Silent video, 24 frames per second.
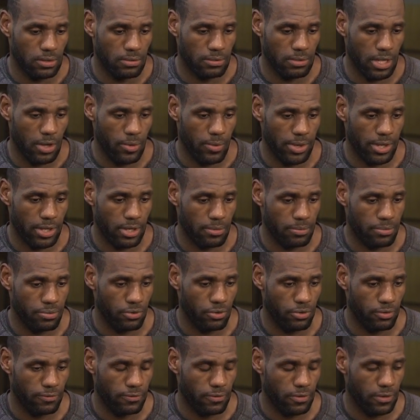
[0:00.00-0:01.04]
that we can
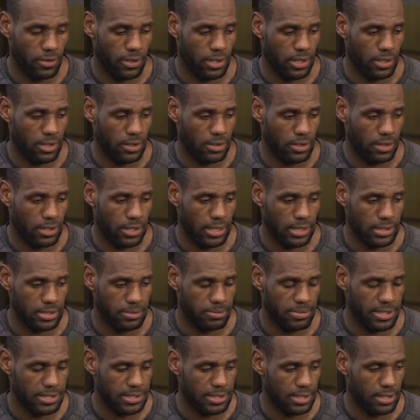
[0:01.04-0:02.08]
improve on, and that's
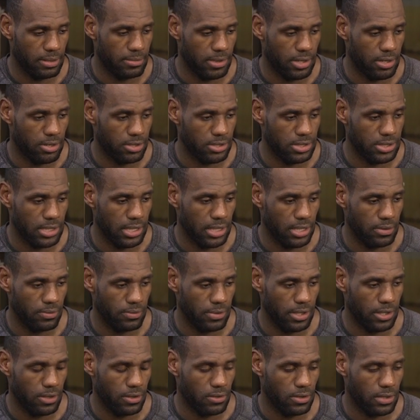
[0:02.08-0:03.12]
the best thing about our team.
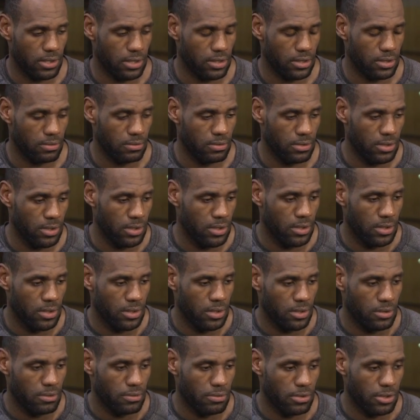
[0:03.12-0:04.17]
We don't
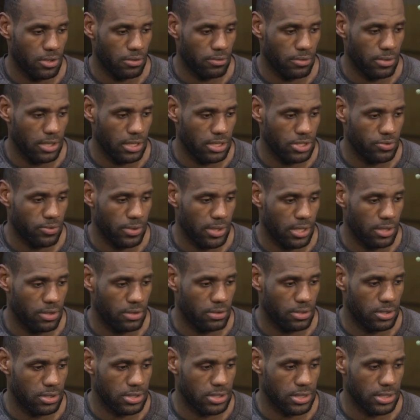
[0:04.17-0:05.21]
really dwell
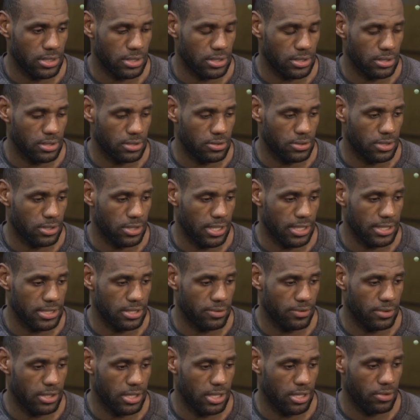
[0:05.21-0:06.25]
on the things
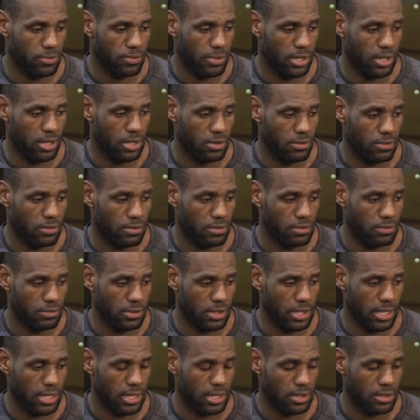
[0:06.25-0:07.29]
that we did well.
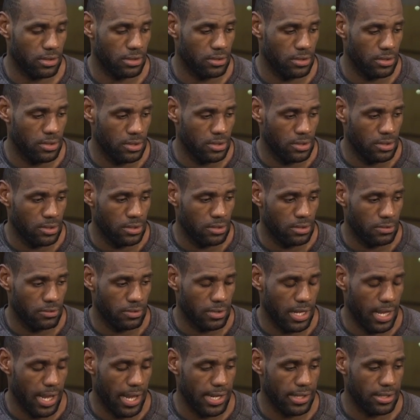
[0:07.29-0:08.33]

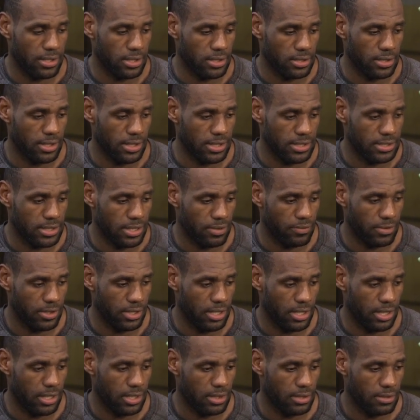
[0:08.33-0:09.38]
We hate the things that we
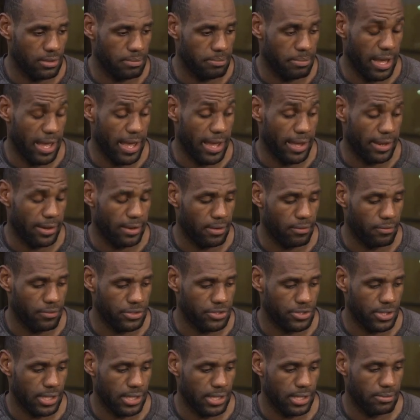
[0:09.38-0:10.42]
did bad, and we
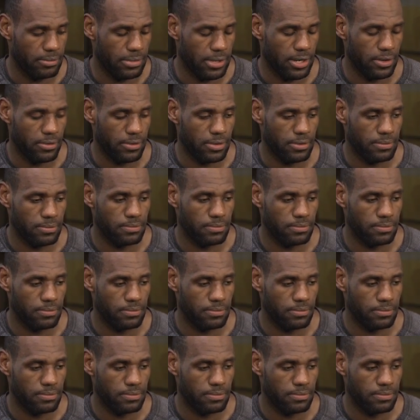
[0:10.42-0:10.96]
try to get better with them.